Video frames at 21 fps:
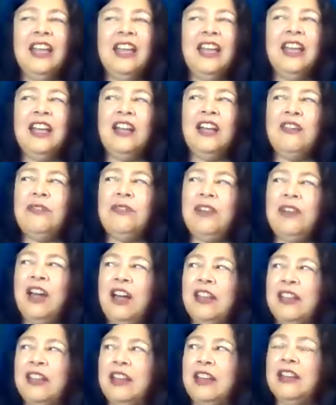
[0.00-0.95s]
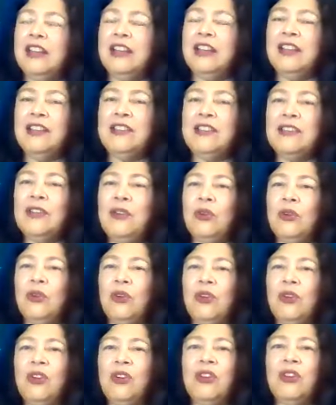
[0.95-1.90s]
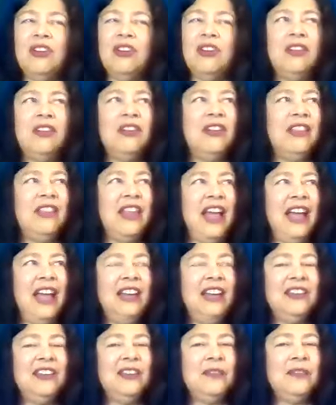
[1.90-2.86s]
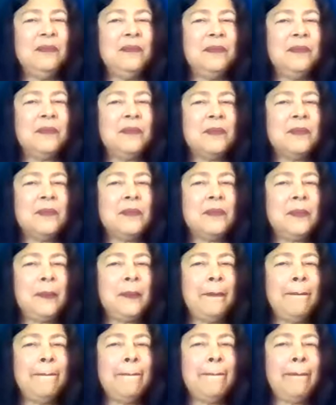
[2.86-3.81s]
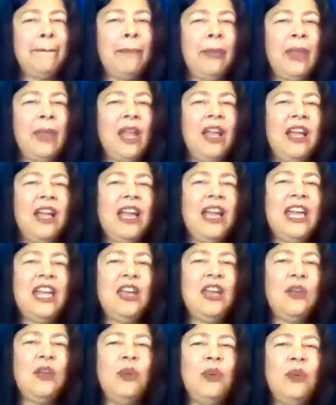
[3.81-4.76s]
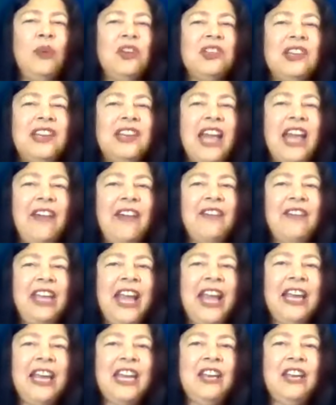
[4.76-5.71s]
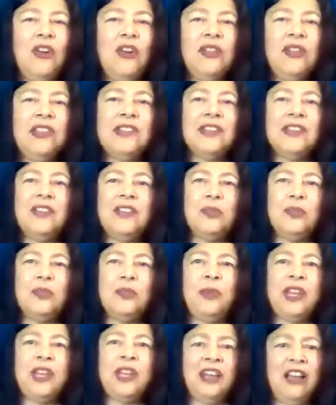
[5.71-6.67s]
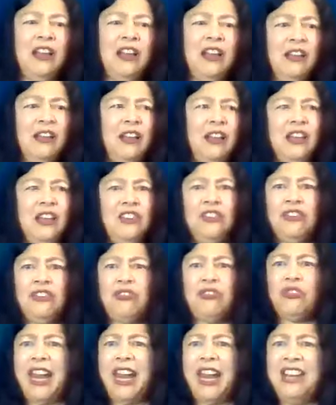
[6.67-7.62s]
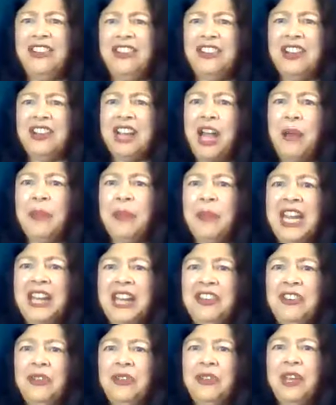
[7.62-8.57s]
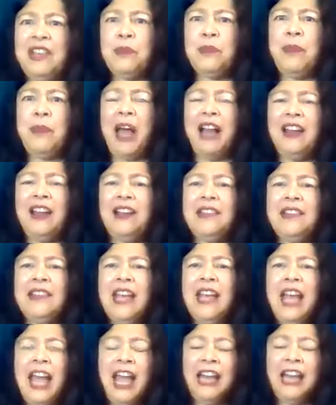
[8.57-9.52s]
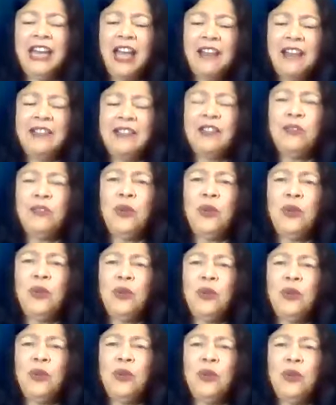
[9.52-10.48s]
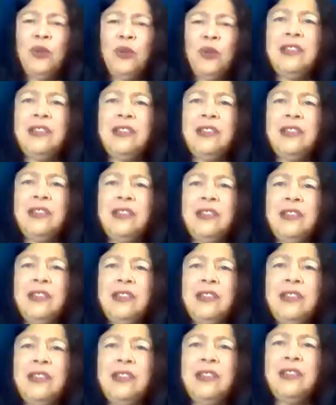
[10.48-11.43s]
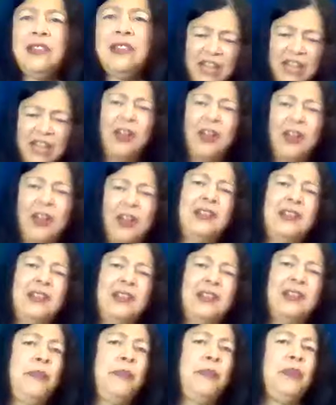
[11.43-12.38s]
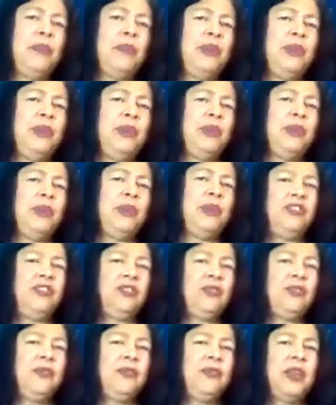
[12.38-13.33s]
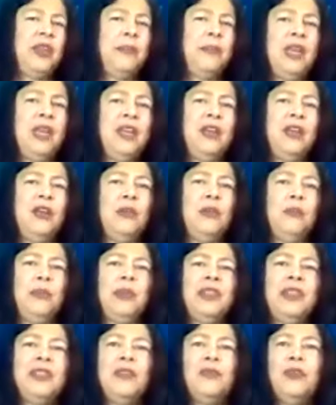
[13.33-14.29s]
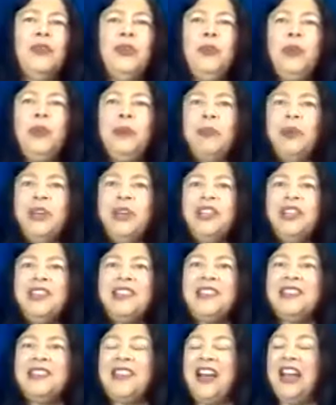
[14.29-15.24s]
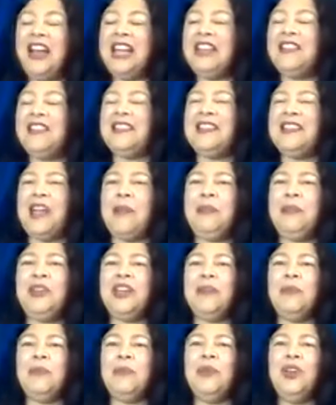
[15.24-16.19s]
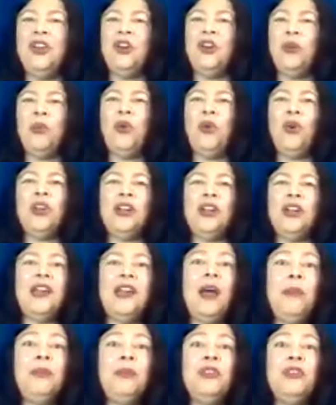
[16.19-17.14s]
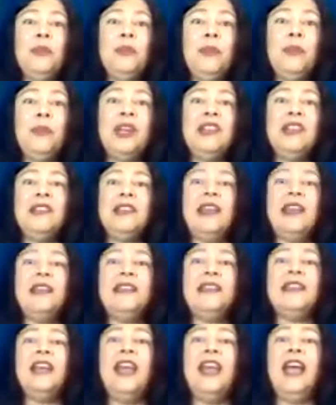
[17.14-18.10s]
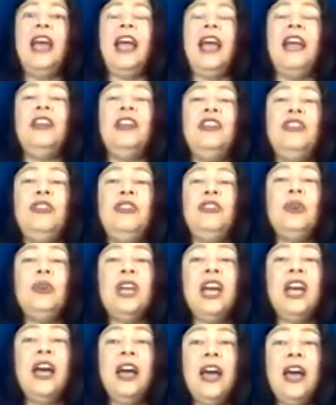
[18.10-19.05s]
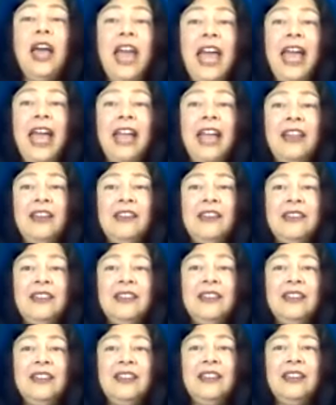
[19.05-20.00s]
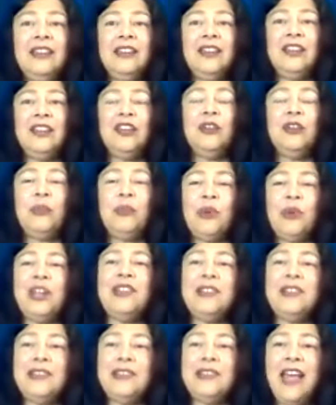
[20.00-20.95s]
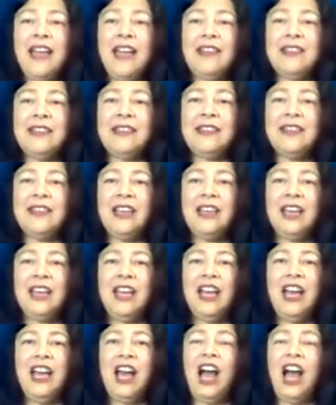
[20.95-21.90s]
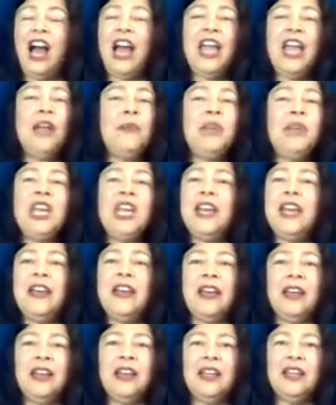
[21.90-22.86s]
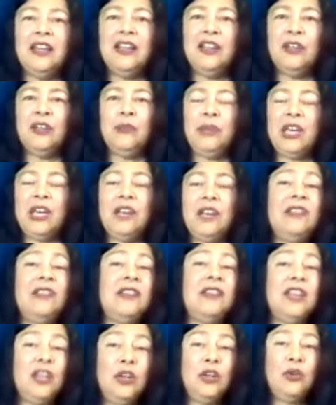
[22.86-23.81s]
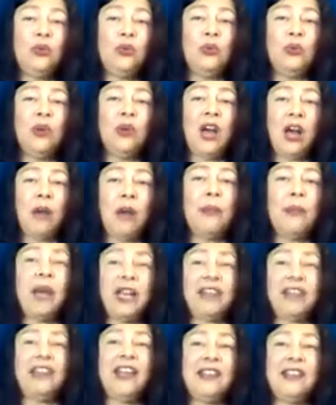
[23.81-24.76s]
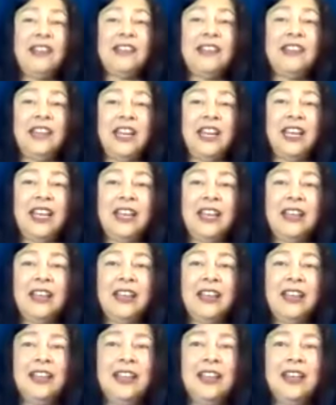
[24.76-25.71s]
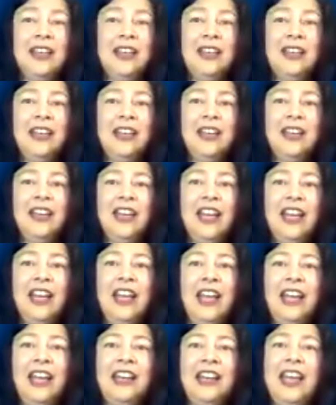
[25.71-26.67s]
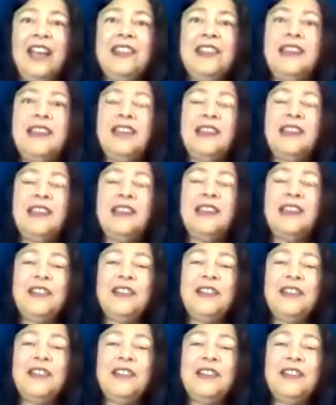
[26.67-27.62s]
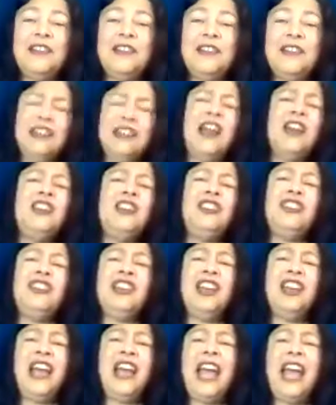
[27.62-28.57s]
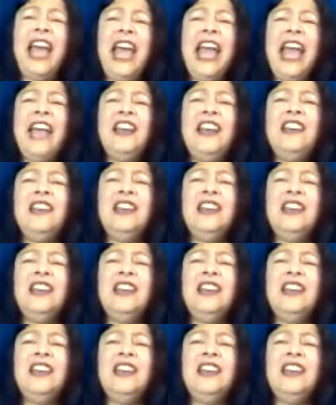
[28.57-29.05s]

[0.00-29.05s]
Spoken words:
Her father saw that. He wasn't having any nonsense with a stranger coming into his palace. And as the Ruby Prince stepped forward, he tried to step in between the two of them, but the Ruby Prince sidestepped him, walked up to the princess and took her hand. Princess, I am here because you are my destiny. And as he smiled and touched her hand,